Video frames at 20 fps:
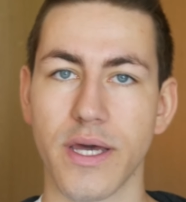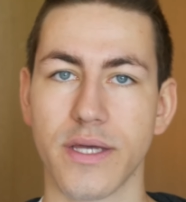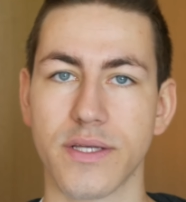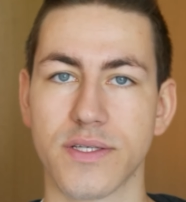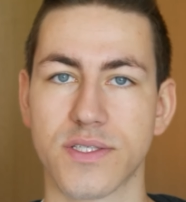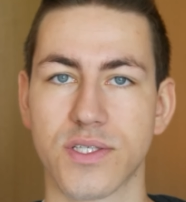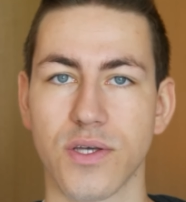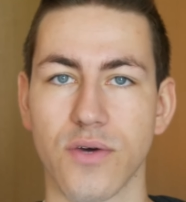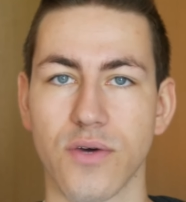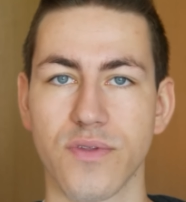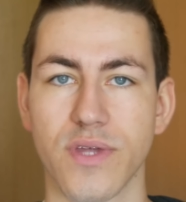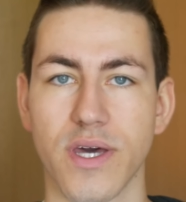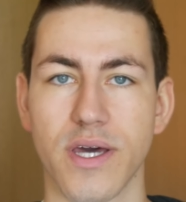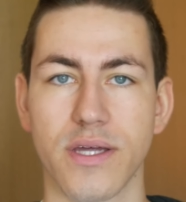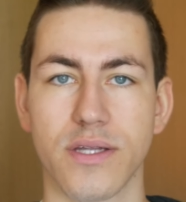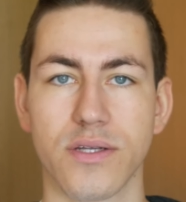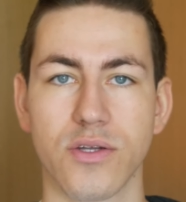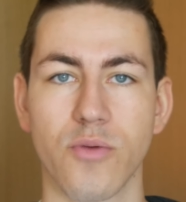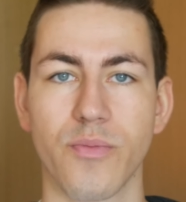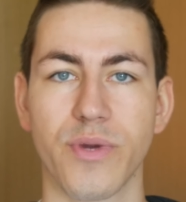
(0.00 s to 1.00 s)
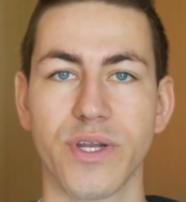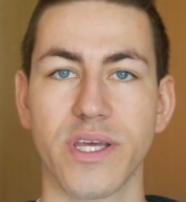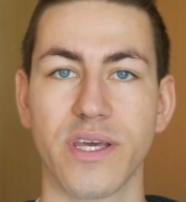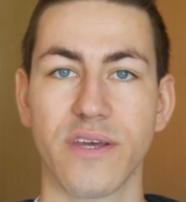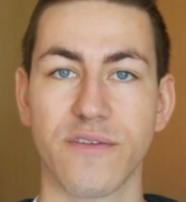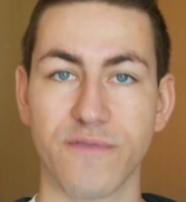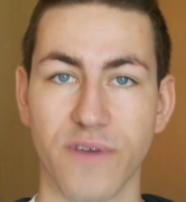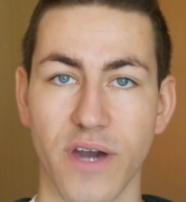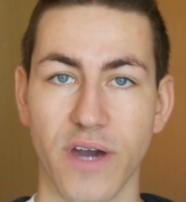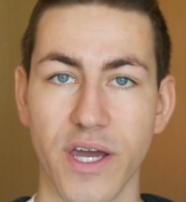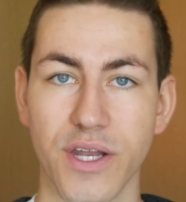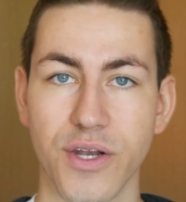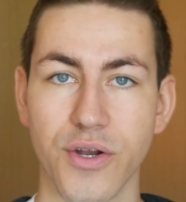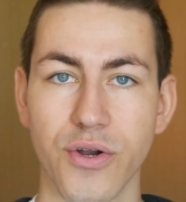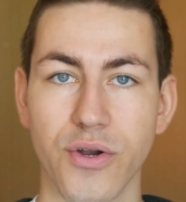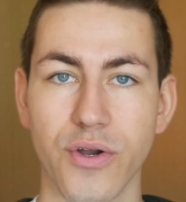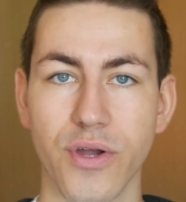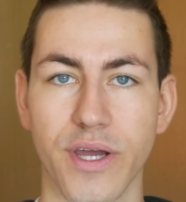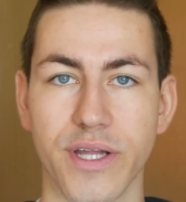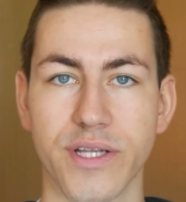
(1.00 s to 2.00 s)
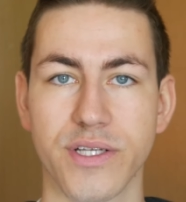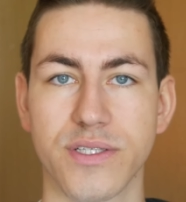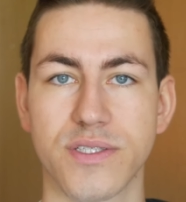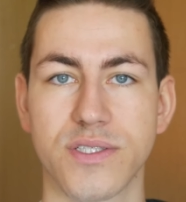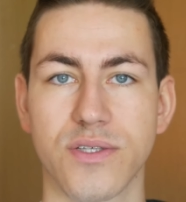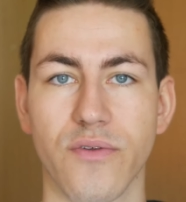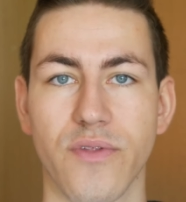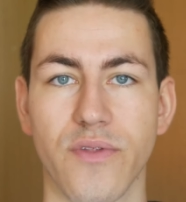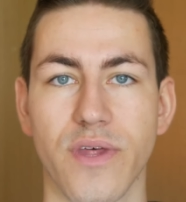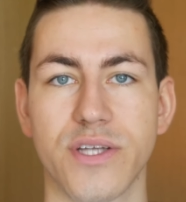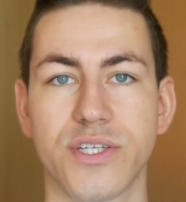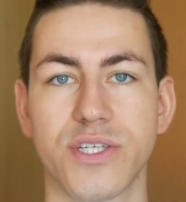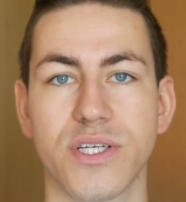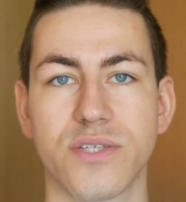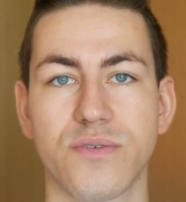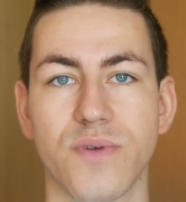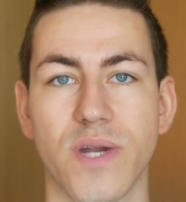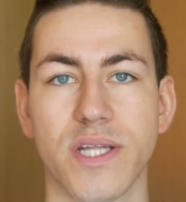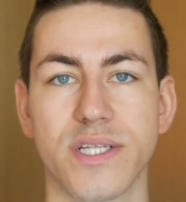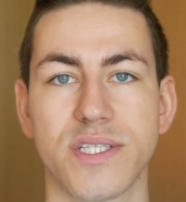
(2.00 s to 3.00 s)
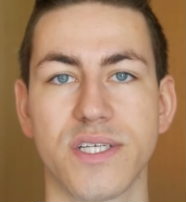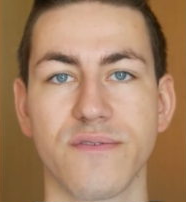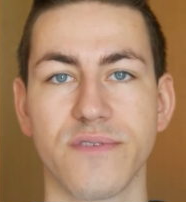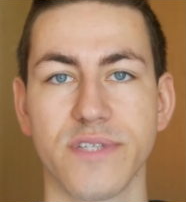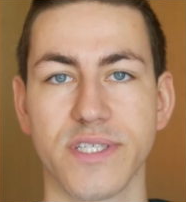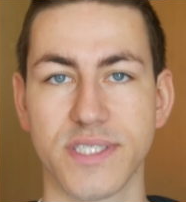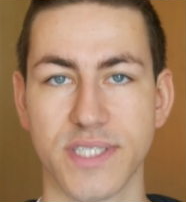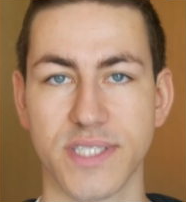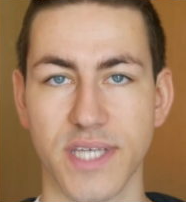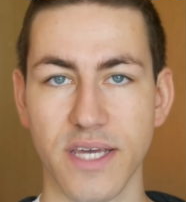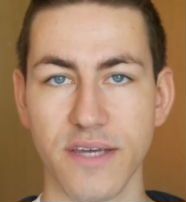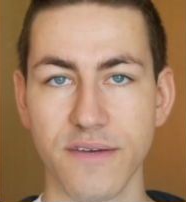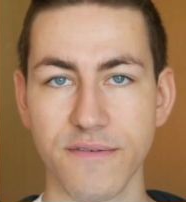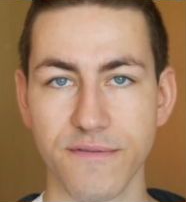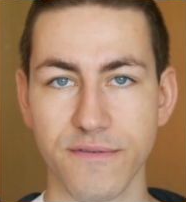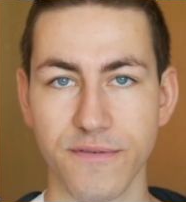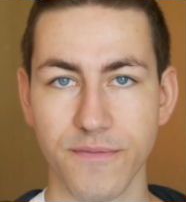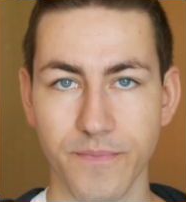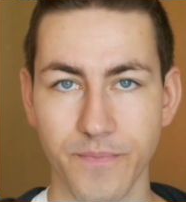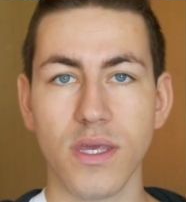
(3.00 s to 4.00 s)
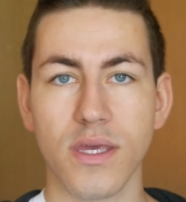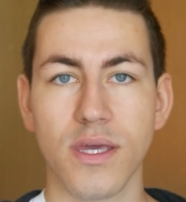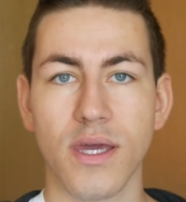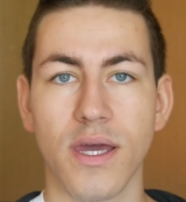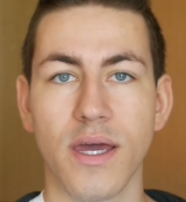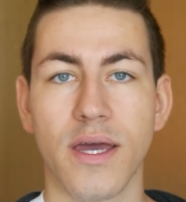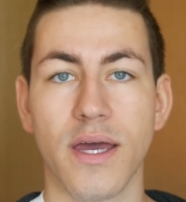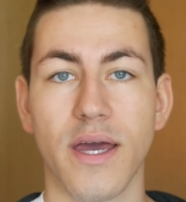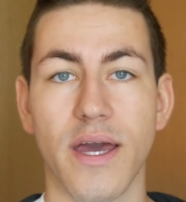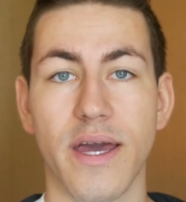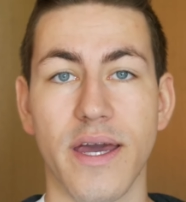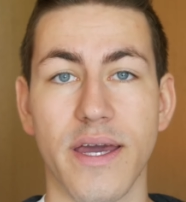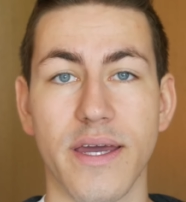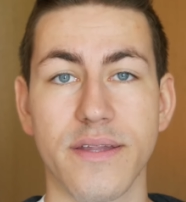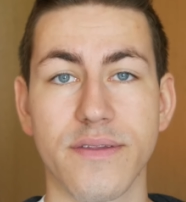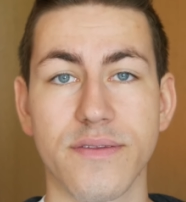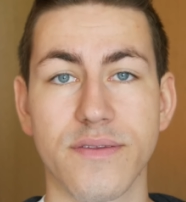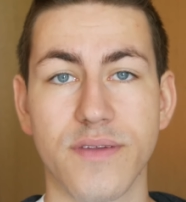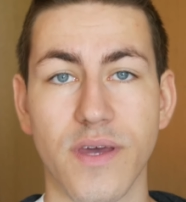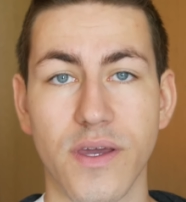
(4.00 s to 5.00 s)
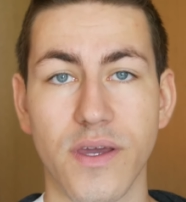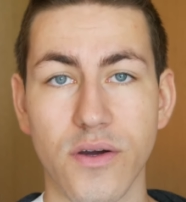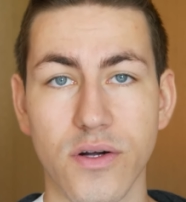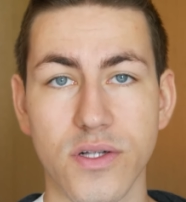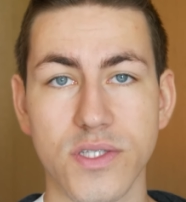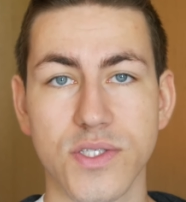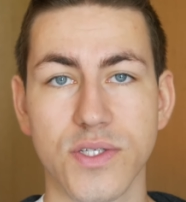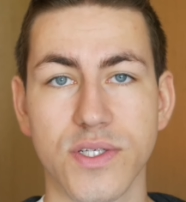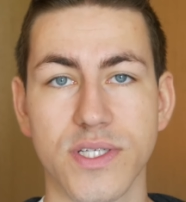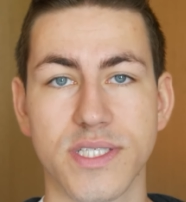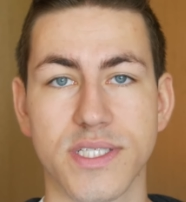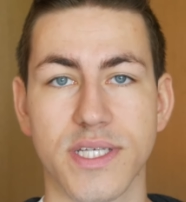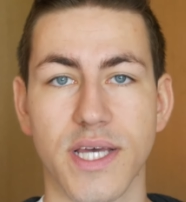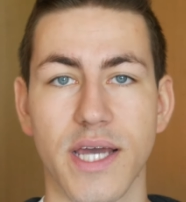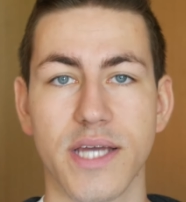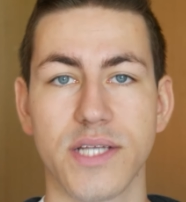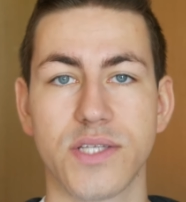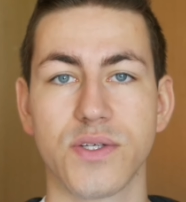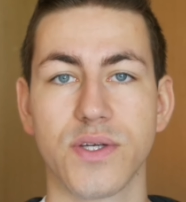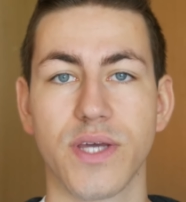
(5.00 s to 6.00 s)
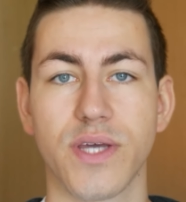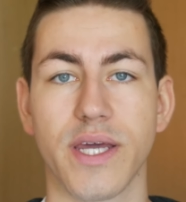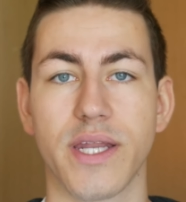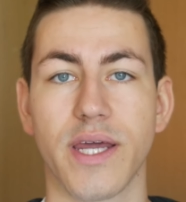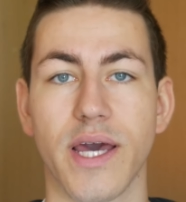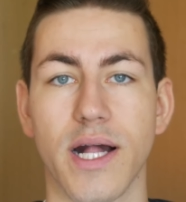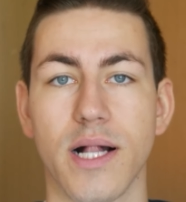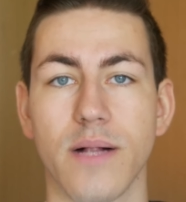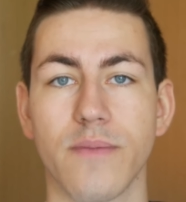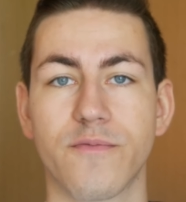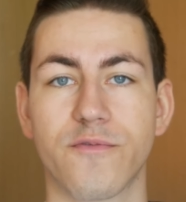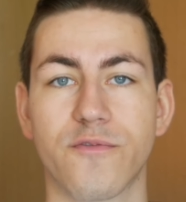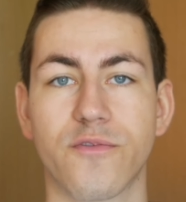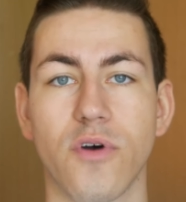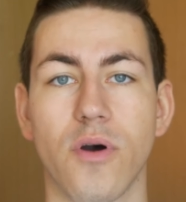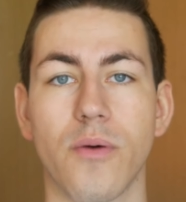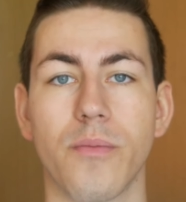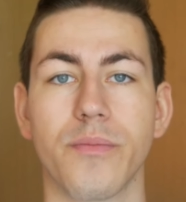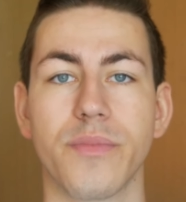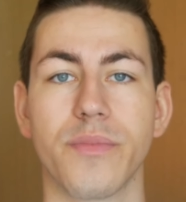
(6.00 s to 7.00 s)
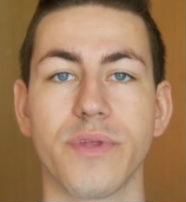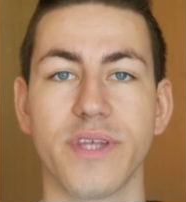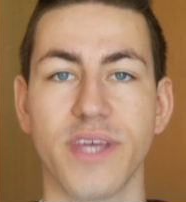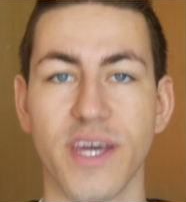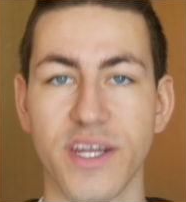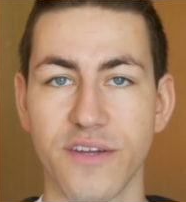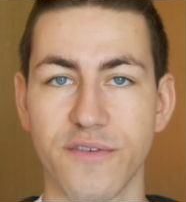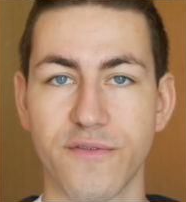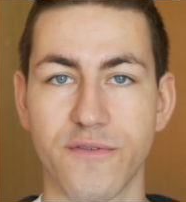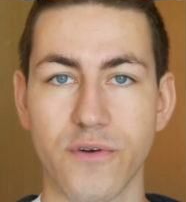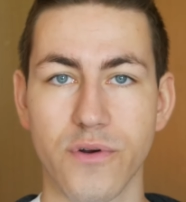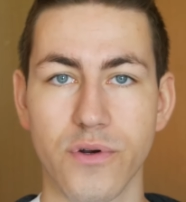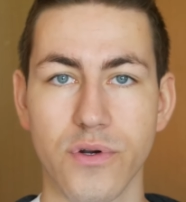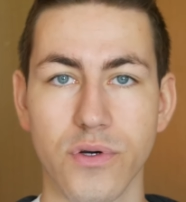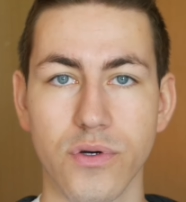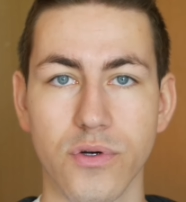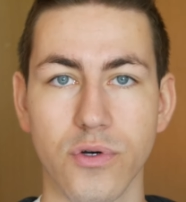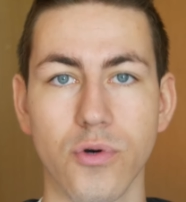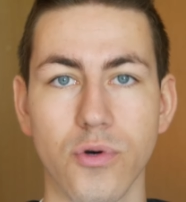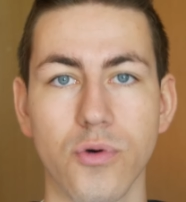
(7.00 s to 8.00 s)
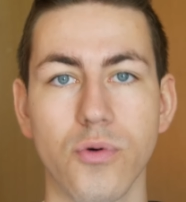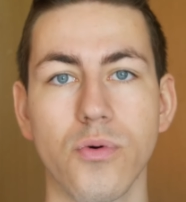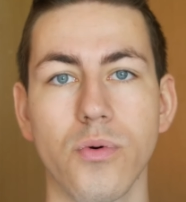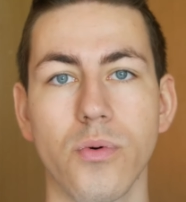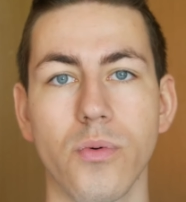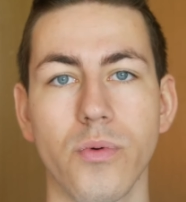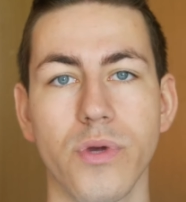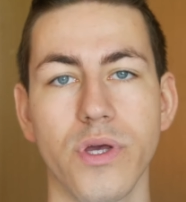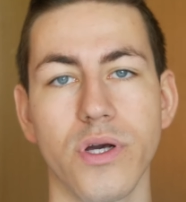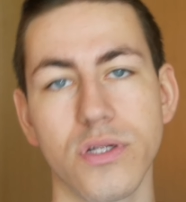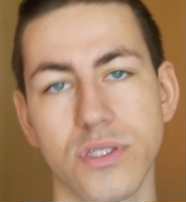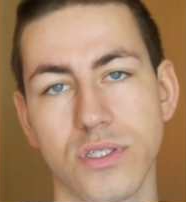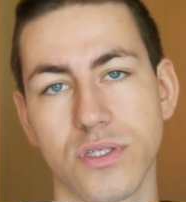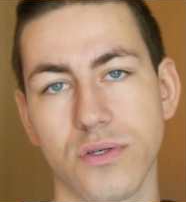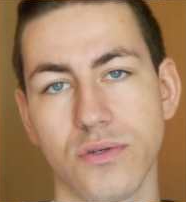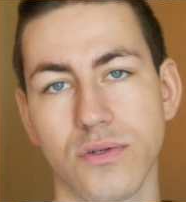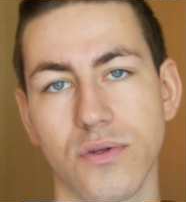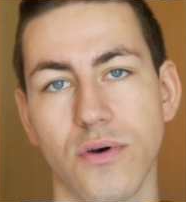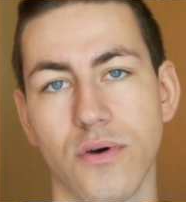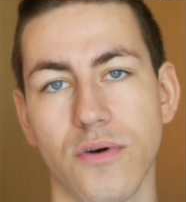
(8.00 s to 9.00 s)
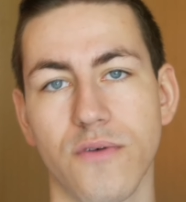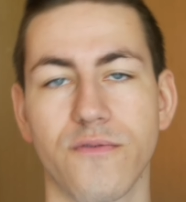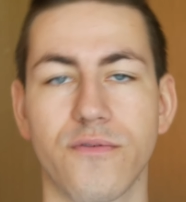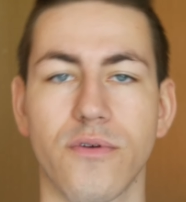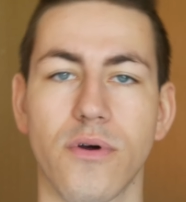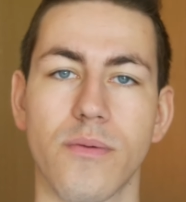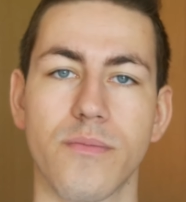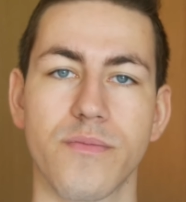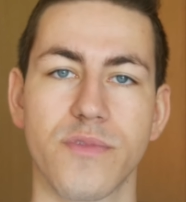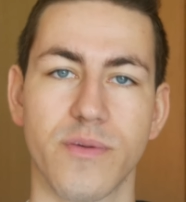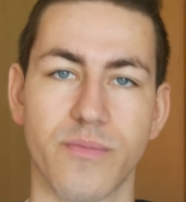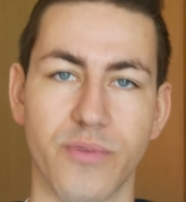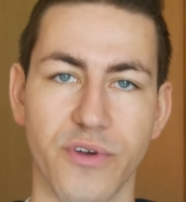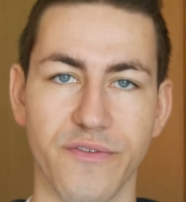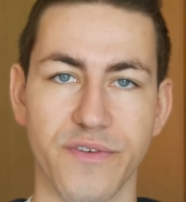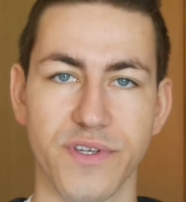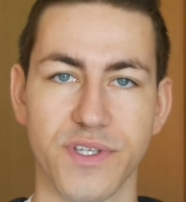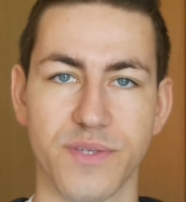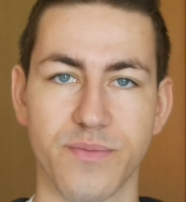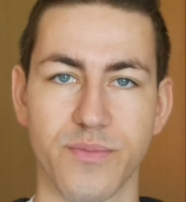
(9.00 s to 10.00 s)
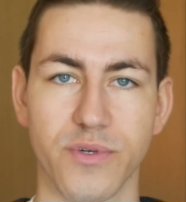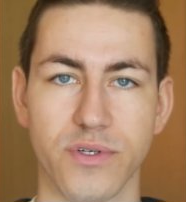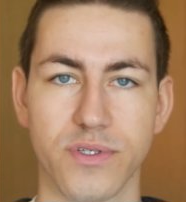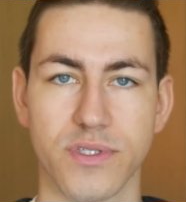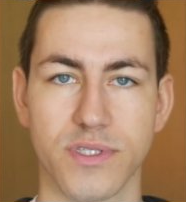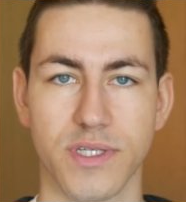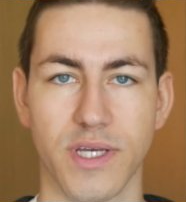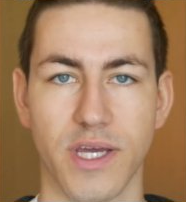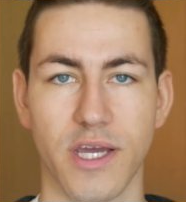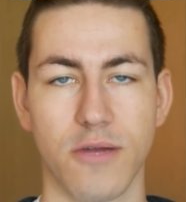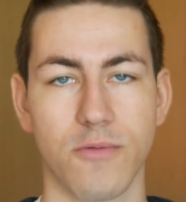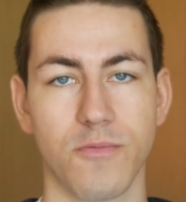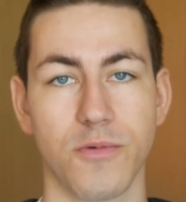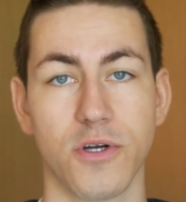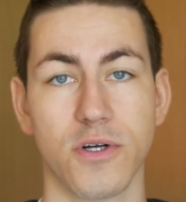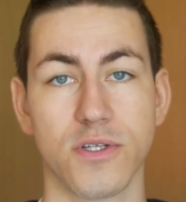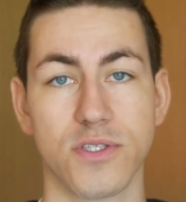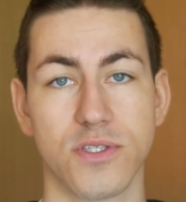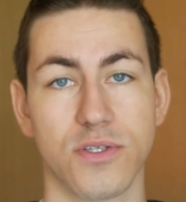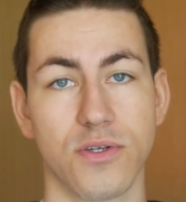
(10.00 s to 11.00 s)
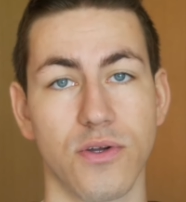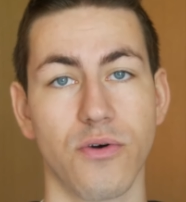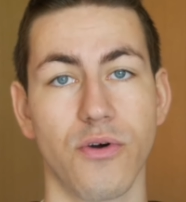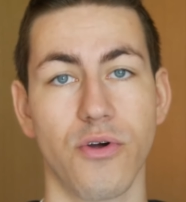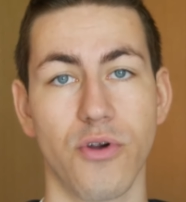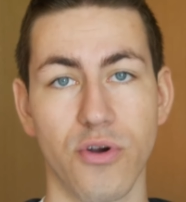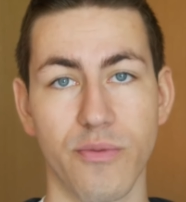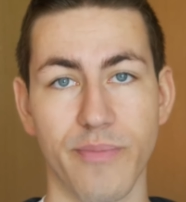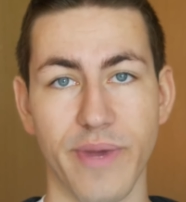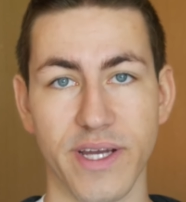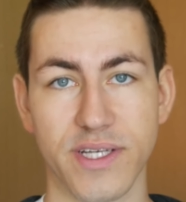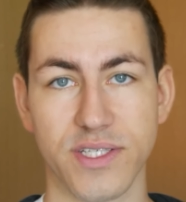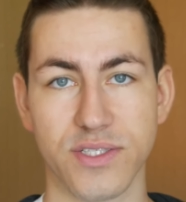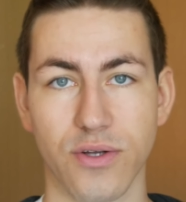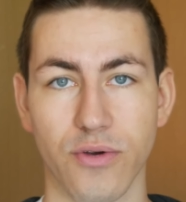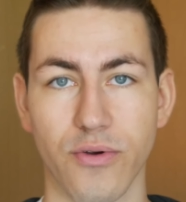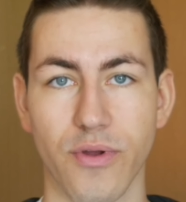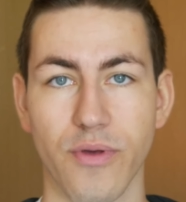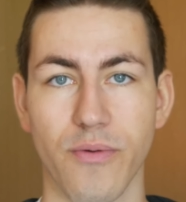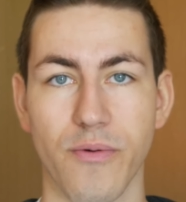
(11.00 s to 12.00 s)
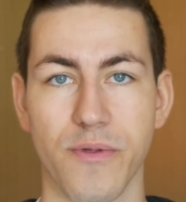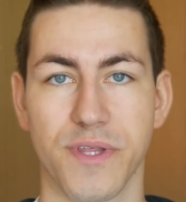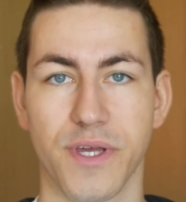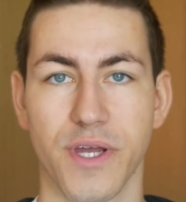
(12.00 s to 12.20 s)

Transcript: so that nobody can find her and so that she is relatively safe. And they also decide to get help from Yennefer, who we also know from the previous books. And we also know her backstory with